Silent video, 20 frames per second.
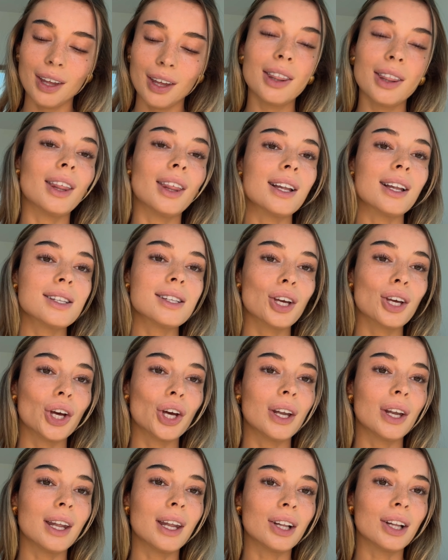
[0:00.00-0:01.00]
that's a
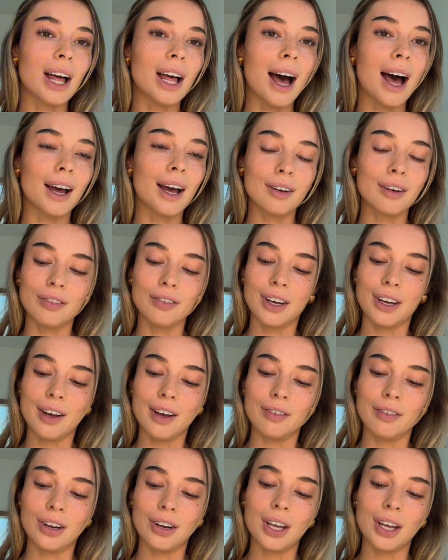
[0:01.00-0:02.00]
good little hack for
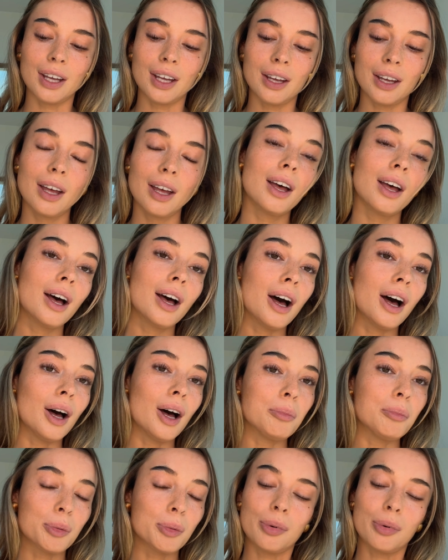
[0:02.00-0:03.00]
covering
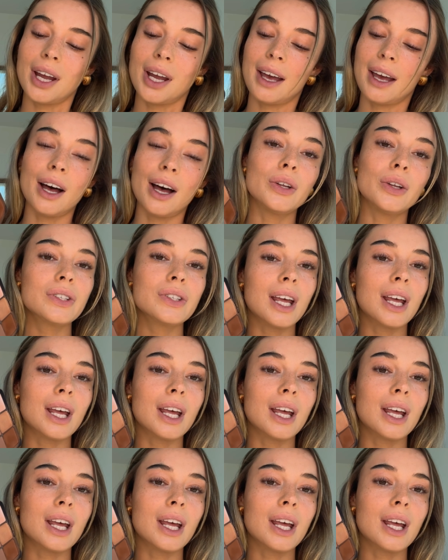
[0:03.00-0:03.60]
up breakouts.